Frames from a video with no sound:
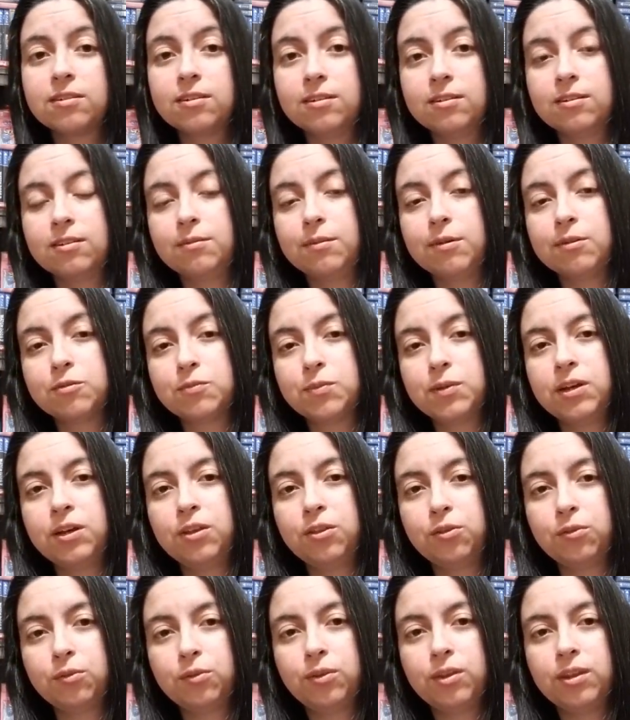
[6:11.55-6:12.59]
I was
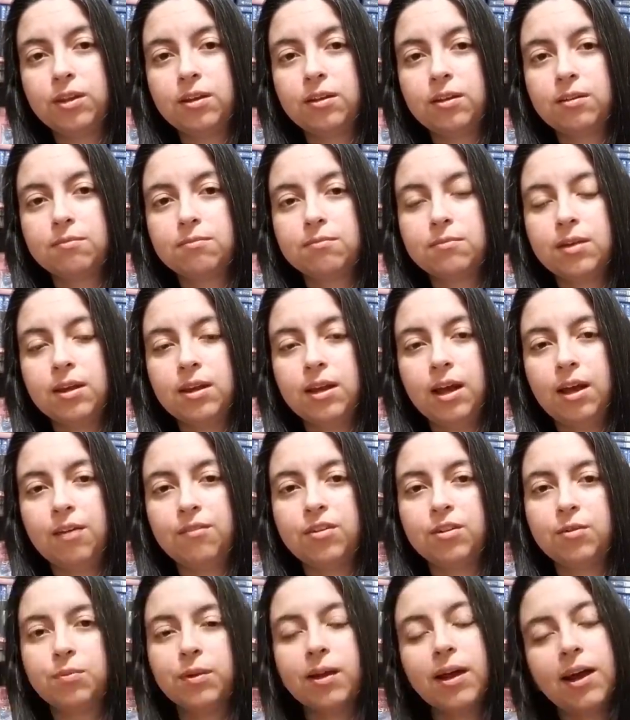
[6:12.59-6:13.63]
playing through them and
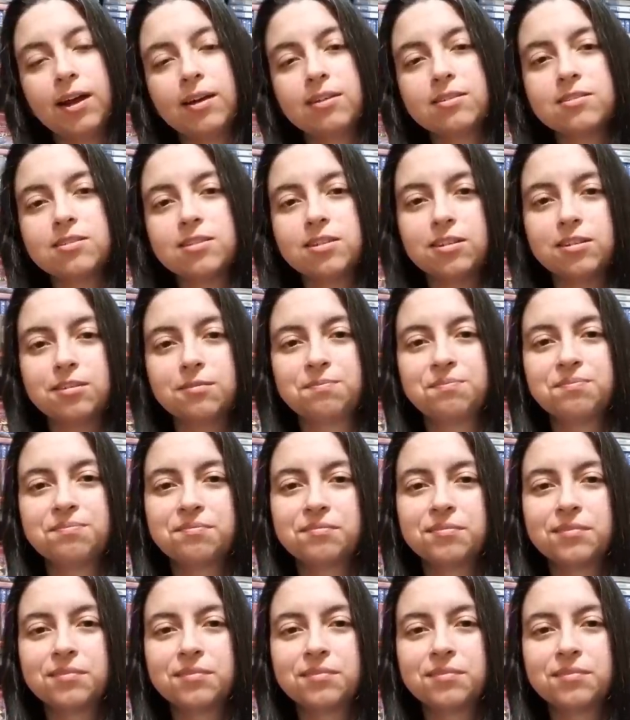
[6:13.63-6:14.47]
having a blast, so